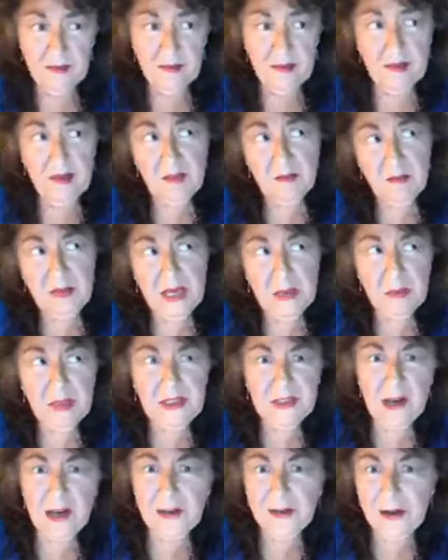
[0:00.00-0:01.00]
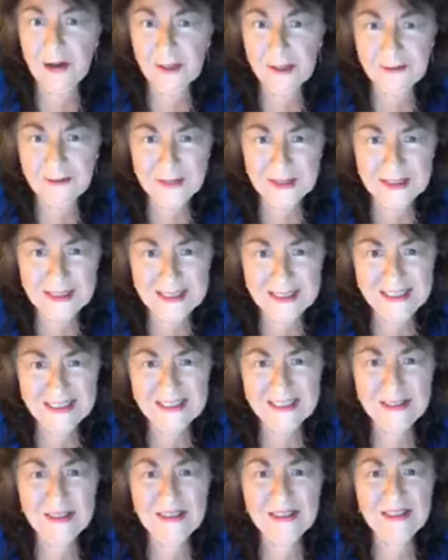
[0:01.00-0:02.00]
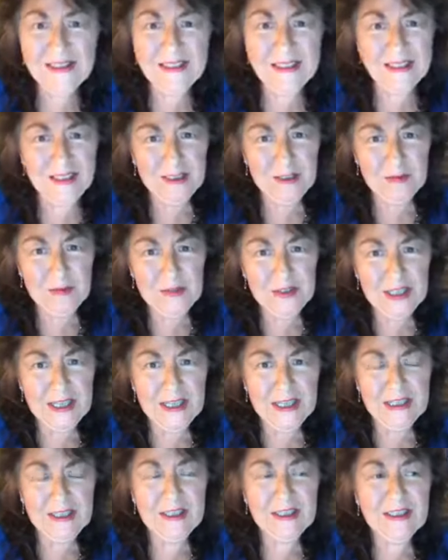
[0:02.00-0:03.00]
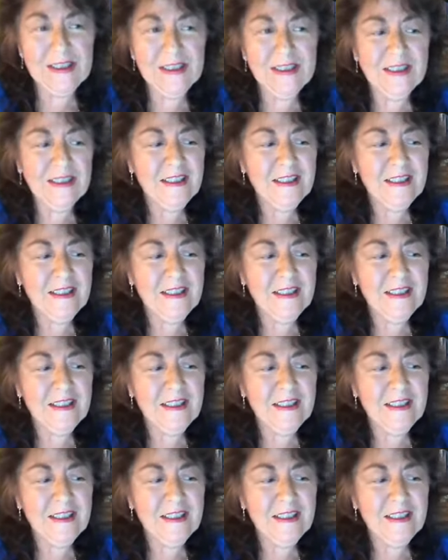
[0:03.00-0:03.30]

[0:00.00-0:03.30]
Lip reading: maybe not all of us here because things have changed,